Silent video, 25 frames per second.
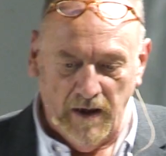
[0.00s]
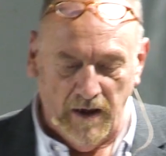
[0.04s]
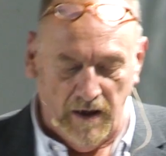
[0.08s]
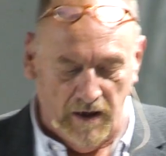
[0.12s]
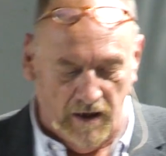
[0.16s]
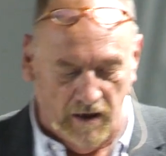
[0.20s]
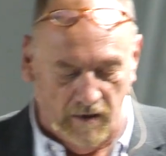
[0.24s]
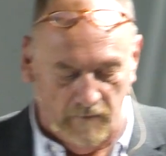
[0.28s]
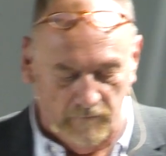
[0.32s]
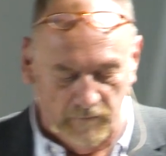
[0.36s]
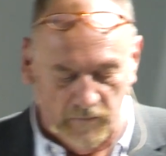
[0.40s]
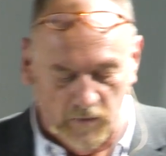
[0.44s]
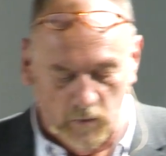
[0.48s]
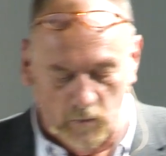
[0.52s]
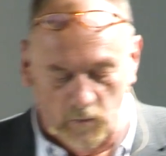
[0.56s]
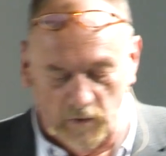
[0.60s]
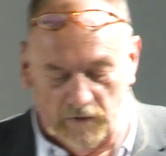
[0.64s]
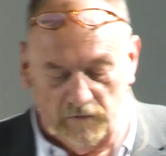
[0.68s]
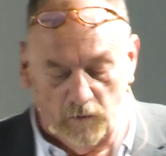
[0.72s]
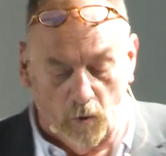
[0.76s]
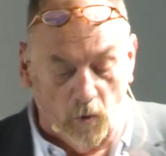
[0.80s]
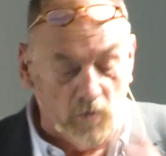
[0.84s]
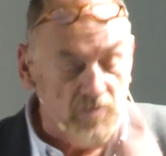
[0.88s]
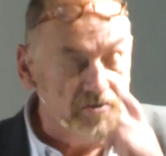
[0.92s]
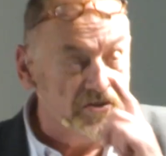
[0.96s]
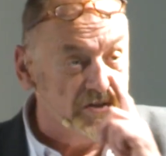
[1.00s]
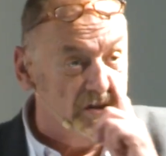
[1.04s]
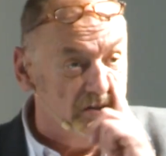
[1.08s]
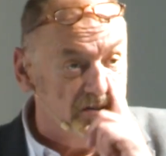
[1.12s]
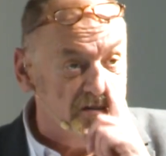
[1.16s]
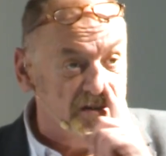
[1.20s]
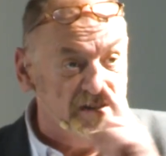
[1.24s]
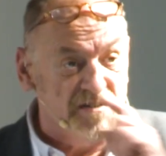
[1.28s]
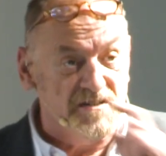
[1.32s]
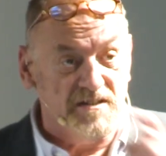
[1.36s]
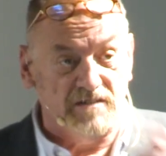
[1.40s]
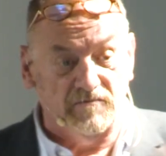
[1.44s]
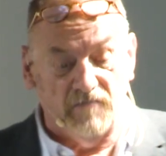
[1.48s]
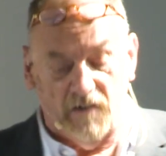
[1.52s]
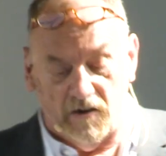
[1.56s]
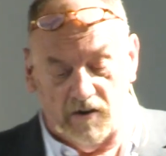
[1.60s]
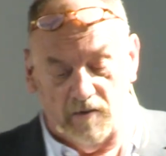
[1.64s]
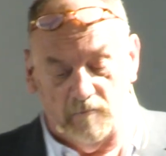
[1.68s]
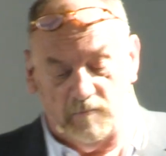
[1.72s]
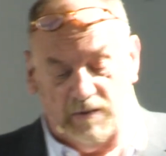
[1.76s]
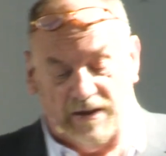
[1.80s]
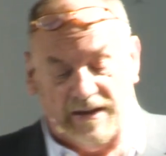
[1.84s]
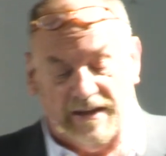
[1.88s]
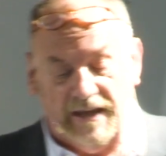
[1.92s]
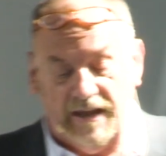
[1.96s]
We've also, since the
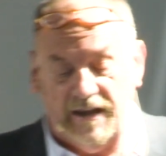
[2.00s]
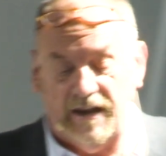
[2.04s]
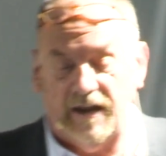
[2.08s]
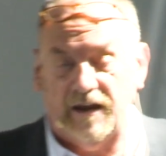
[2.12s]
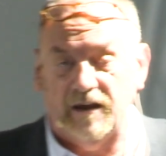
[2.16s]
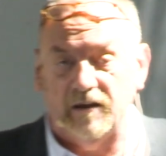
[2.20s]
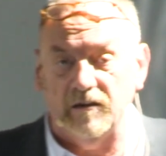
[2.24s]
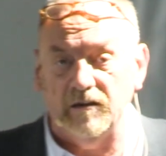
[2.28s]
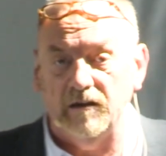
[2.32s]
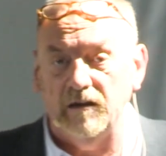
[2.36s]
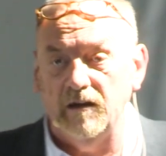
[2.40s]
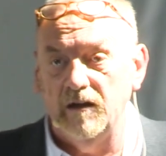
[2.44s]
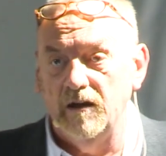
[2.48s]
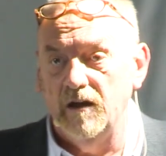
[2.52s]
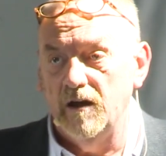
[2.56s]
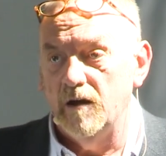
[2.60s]
very beginning,